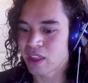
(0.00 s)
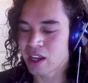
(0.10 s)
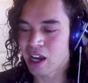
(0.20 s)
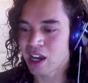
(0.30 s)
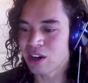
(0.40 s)

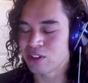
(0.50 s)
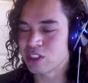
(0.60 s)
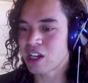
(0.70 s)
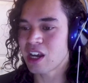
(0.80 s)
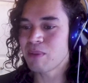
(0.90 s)
that, I don't know,
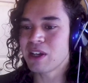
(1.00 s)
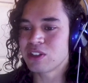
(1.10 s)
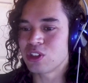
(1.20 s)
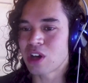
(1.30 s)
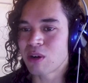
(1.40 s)
just kind of makes
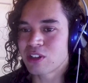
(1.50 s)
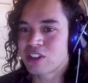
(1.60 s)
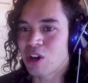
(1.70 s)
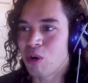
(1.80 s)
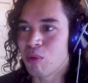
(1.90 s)
the genre
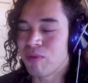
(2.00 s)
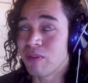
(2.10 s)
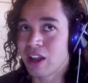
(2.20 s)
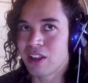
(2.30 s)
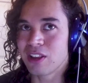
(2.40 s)
so
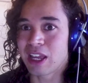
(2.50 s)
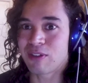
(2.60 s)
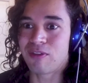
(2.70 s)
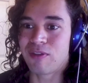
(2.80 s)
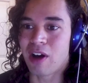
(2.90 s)
like
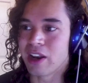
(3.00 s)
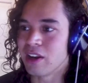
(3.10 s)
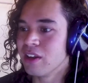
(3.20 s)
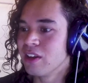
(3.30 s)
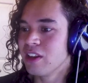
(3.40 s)
fun.
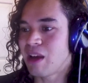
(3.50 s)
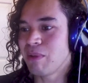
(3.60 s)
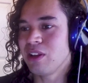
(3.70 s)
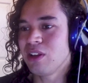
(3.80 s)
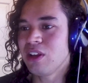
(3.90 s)
I
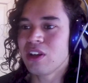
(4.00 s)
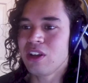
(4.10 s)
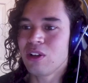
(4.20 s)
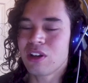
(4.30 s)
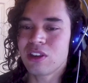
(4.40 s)
mean,
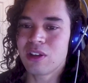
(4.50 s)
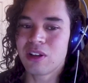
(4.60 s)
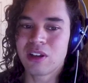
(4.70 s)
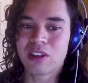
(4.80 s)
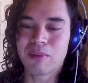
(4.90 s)
you look,
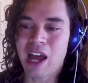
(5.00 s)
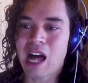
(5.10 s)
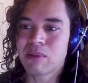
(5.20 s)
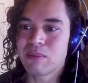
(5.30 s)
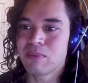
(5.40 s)
the
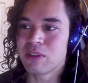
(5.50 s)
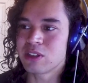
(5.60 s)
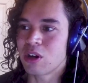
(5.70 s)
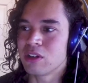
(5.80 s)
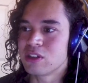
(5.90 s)
album is
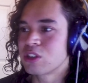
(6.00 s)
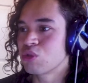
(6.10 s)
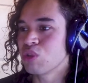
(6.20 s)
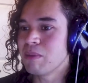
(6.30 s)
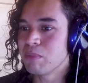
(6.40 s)
called
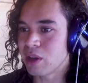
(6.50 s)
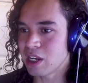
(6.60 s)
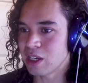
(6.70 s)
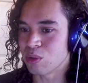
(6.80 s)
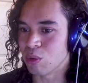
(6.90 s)
Scream
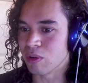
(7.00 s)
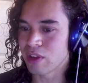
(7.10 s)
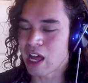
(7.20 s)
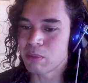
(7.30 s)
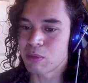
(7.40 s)
Bloody Gore. The
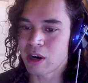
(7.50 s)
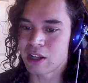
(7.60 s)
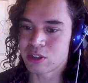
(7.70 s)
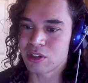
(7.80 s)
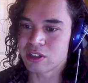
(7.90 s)
album art
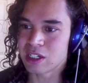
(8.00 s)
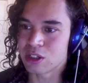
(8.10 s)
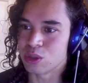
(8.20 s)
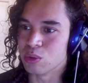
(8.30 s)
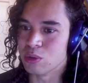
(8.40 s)
has all these like
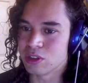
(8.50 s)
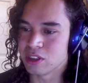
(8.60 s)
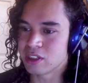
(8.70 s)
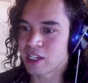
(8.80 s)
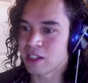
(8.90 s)
ghouls and
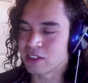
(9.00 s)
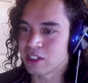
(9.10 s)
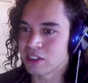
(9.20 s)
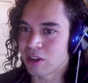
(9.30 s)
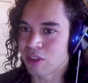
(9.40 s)

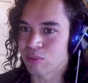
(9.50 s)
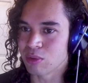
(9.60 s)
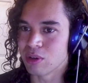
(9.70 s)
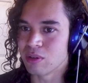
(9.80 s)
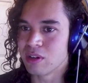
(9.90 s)
skeletons on a
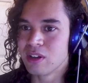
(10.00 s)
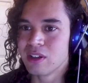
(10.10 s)
throne.